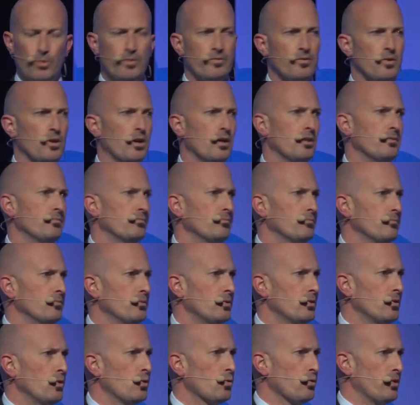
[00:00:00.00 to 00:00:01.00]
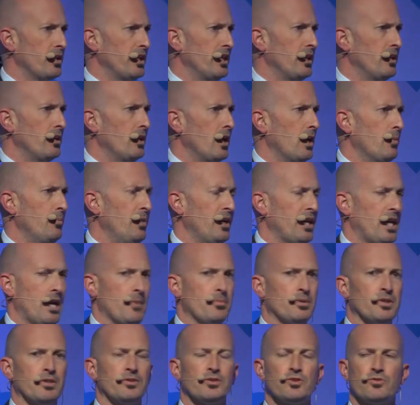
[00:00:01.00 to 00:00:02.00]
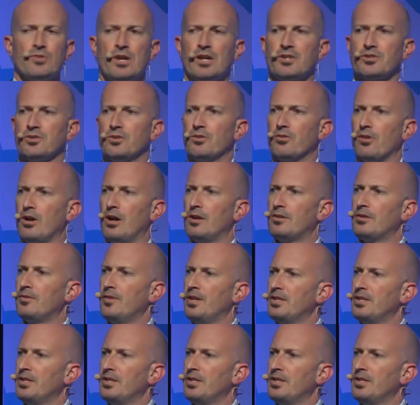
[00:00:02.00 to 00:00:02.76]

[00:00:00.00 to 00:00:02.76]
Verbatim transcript: We've got already a pickup in construction growth,